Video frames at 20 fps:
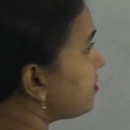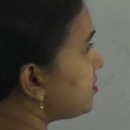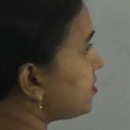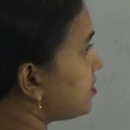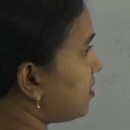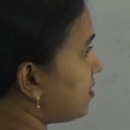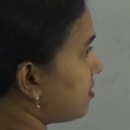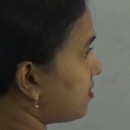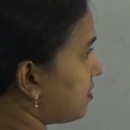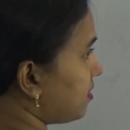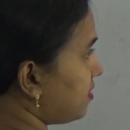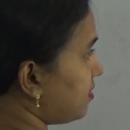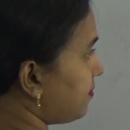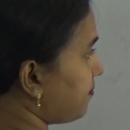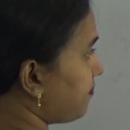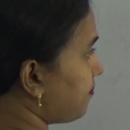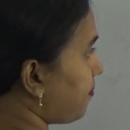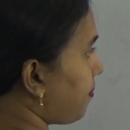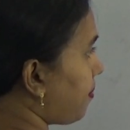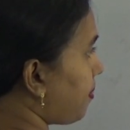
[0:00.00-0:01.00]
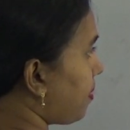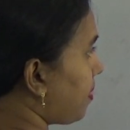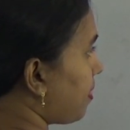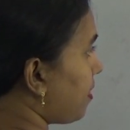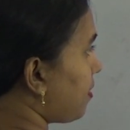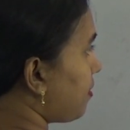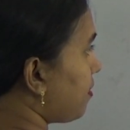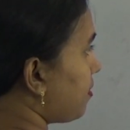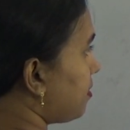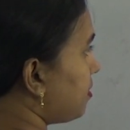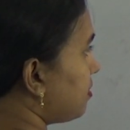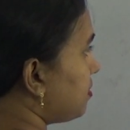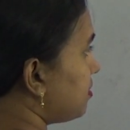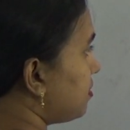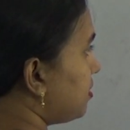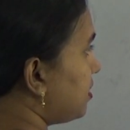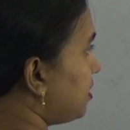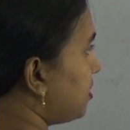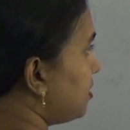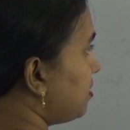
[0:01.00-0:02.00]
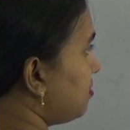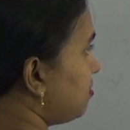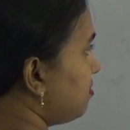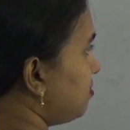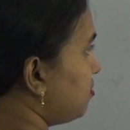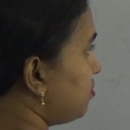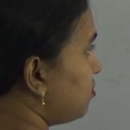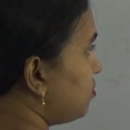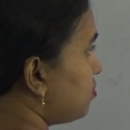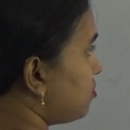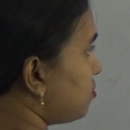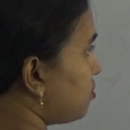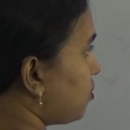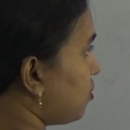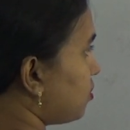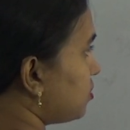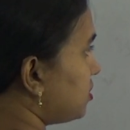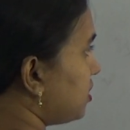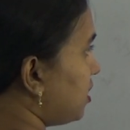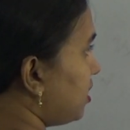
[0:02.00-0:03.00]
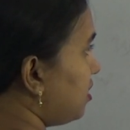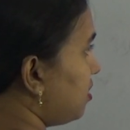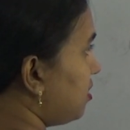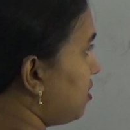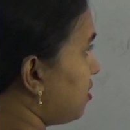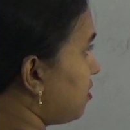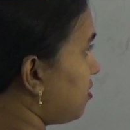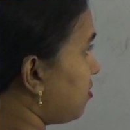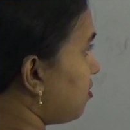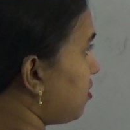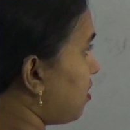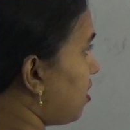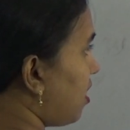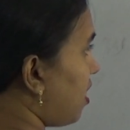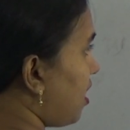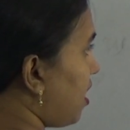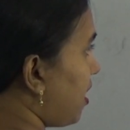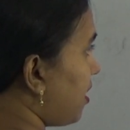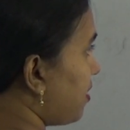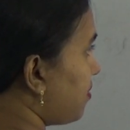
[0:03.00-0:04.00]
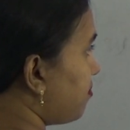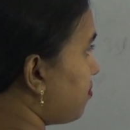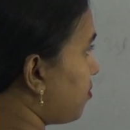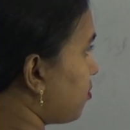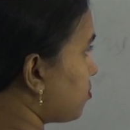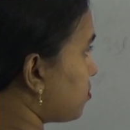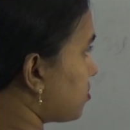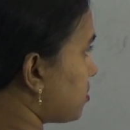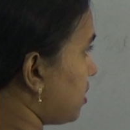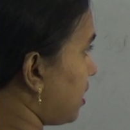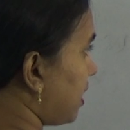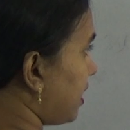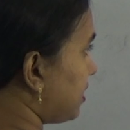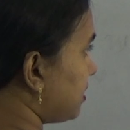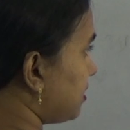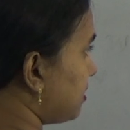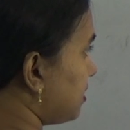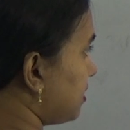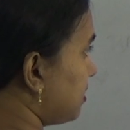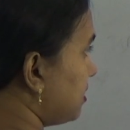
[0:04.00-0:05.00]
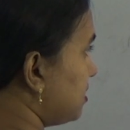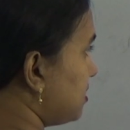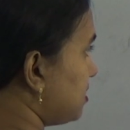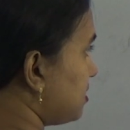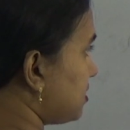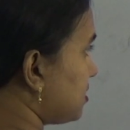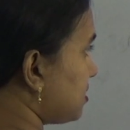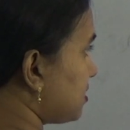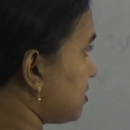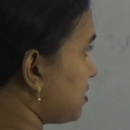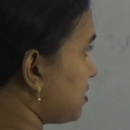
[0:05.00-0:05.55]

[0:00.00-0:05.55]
circle. Then draw the eyebrows like this,